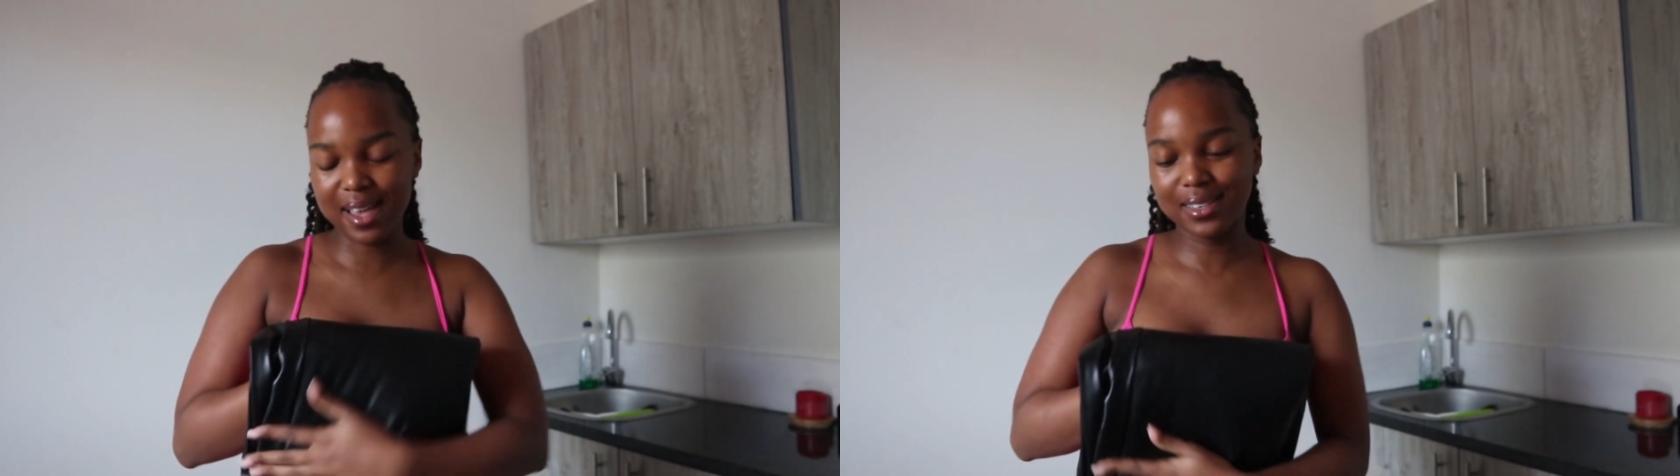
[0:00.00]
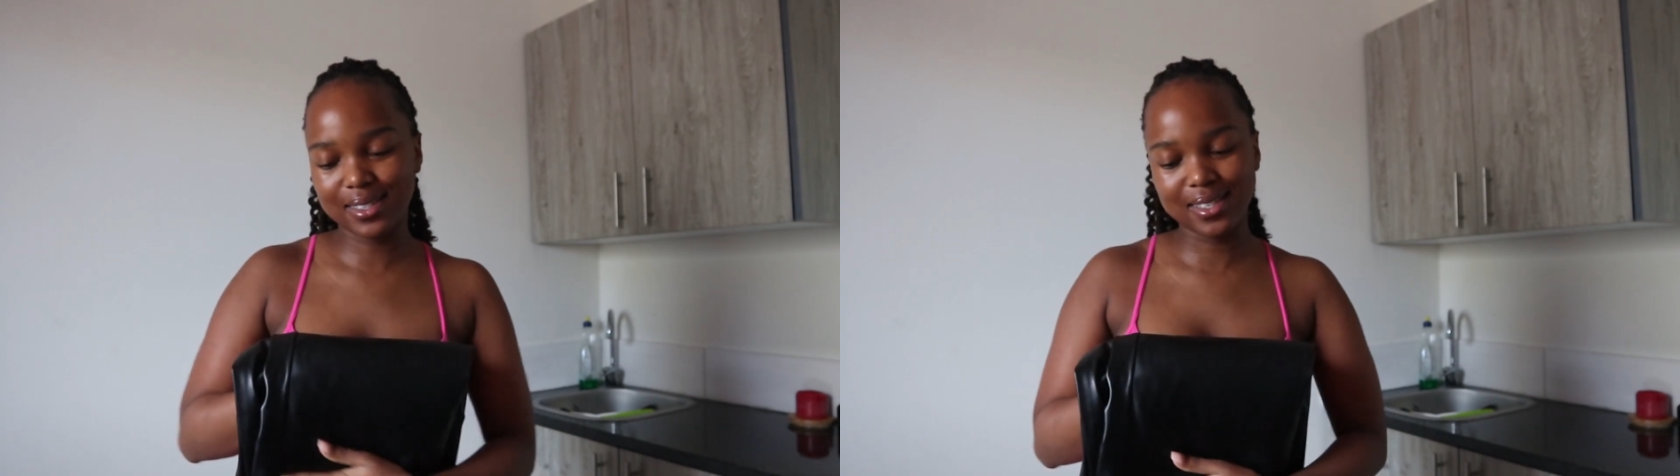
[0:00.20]

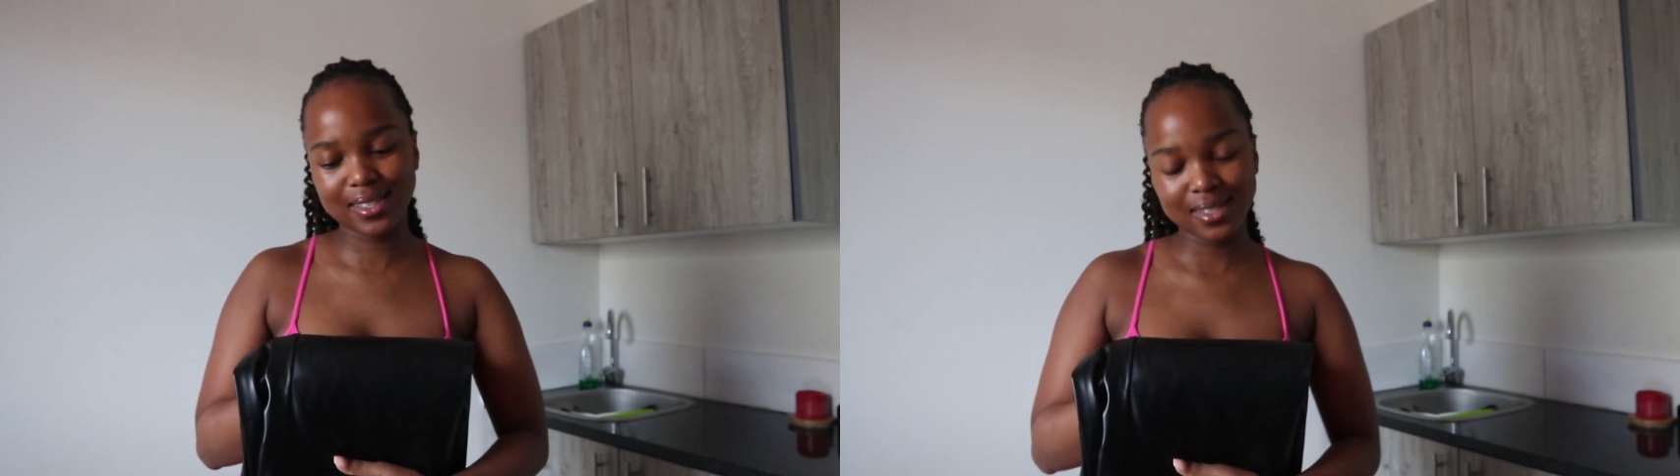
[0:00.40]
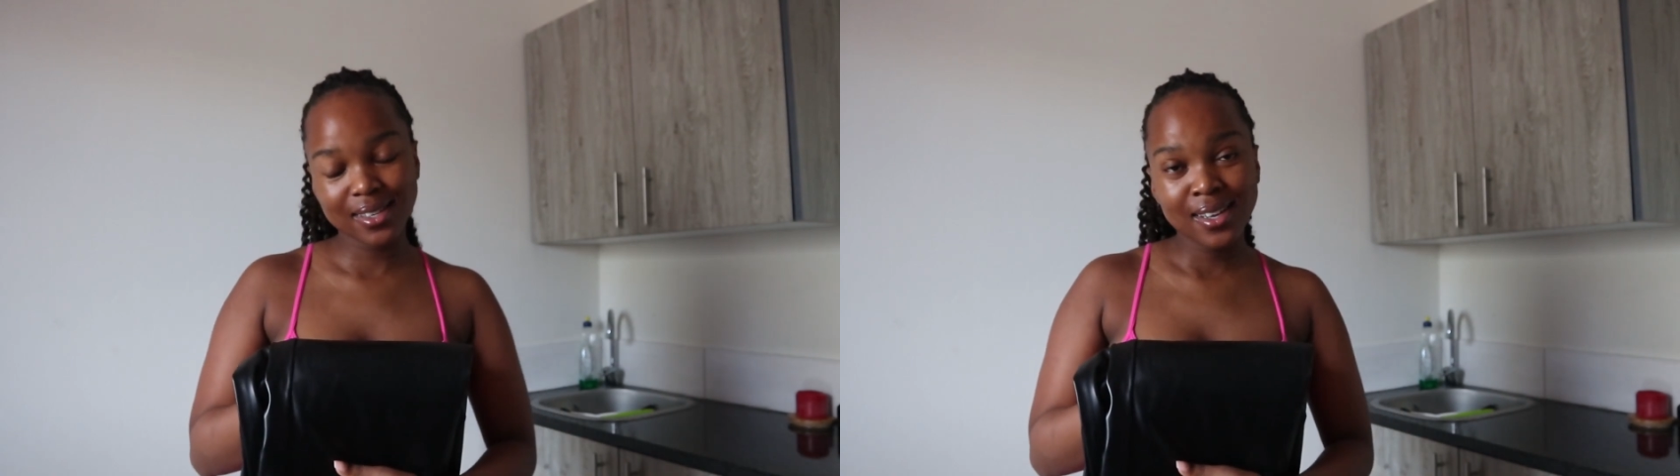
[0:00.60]
and
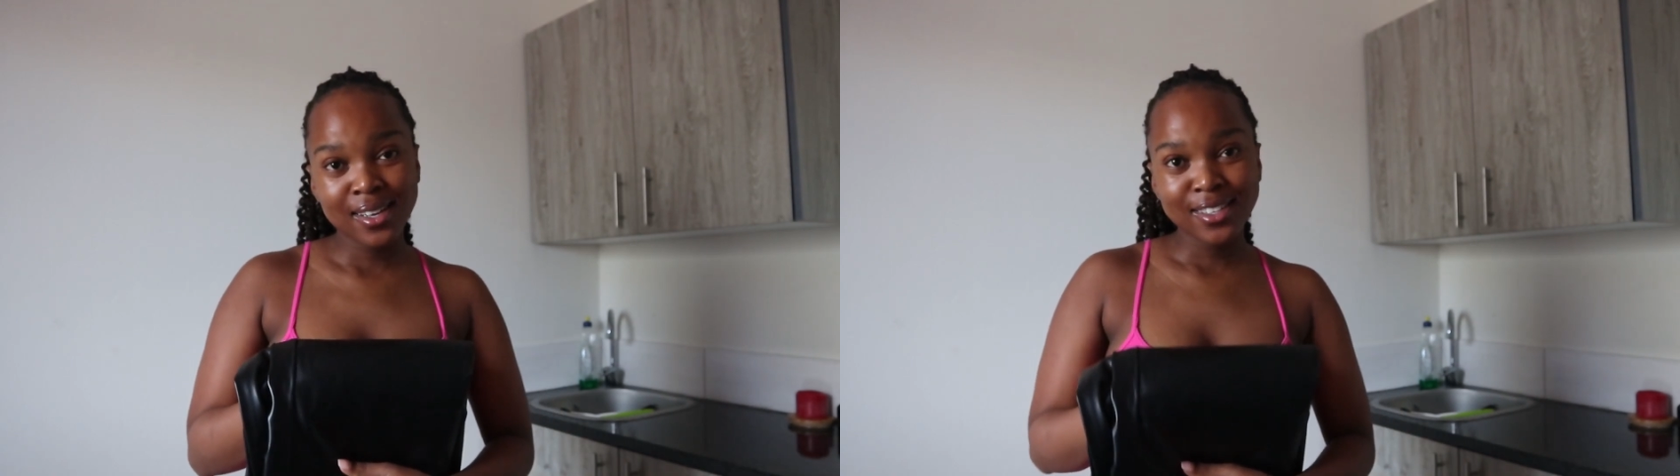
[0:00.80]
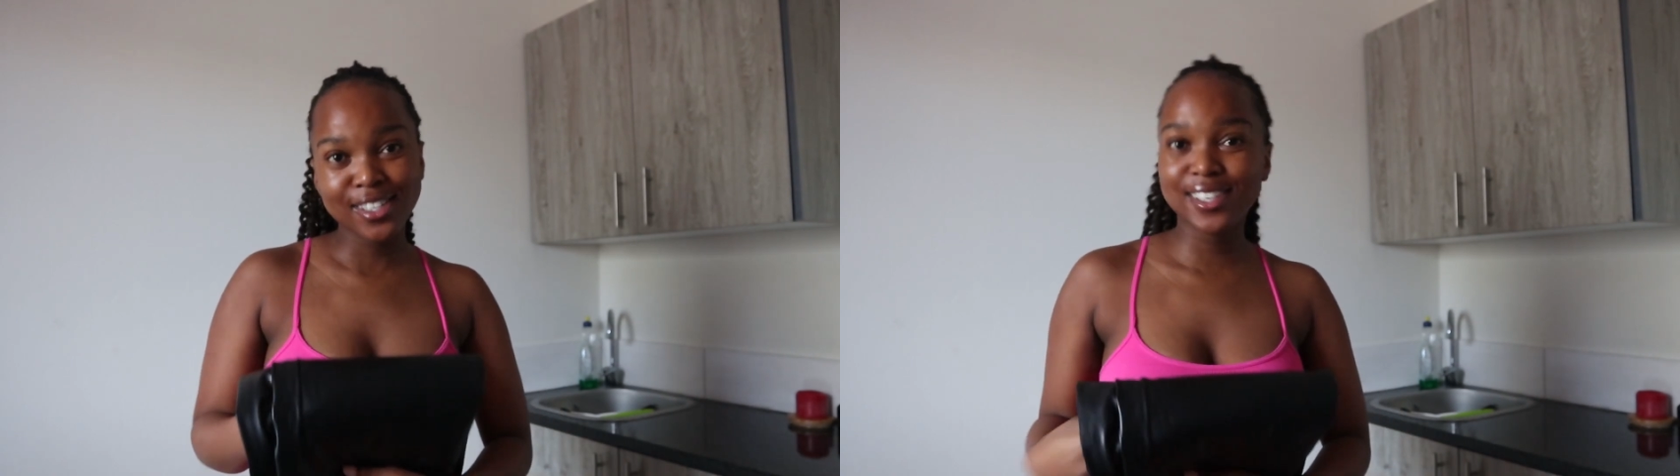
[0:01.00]

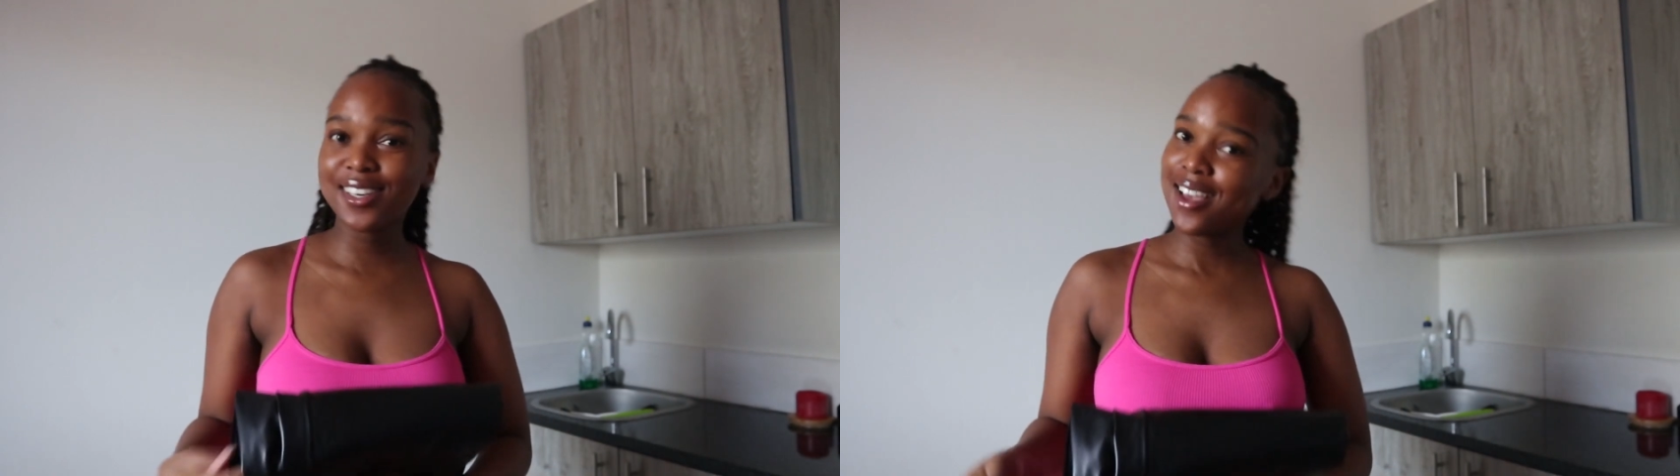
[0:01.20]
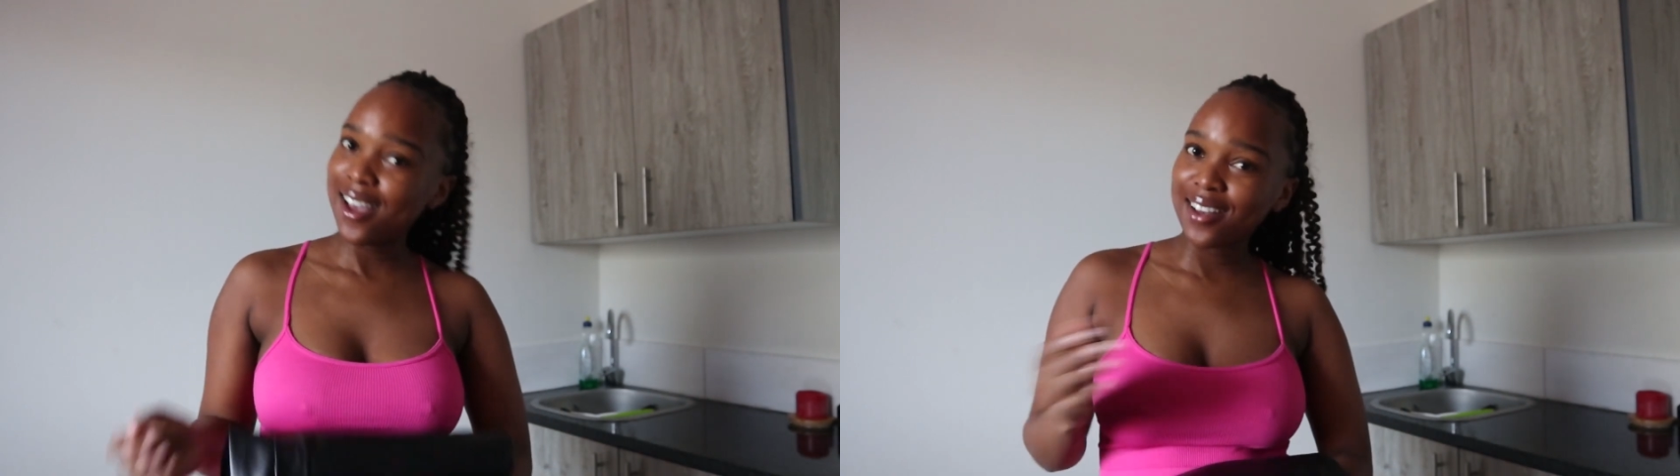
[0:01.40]
chill,